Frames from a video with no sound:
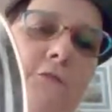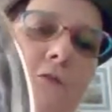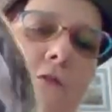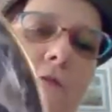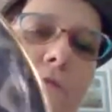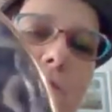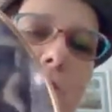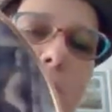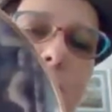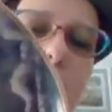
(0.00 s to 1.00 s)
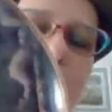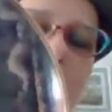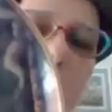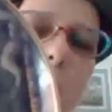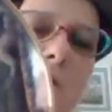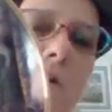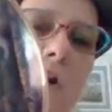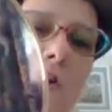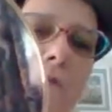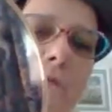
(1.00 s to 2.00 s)
for the for the picture. I see a
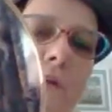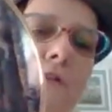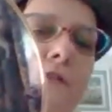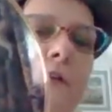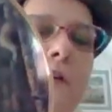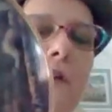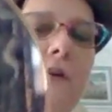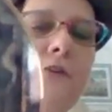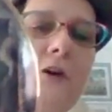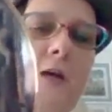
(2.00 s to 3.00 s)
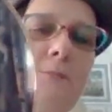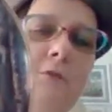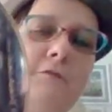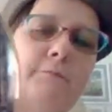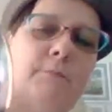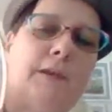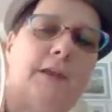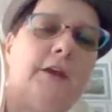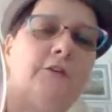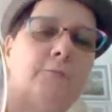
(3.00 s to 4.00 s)
lot of these type of
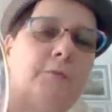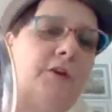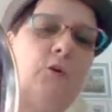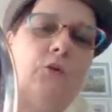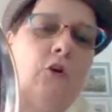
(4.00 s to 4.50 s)
plates, but I don't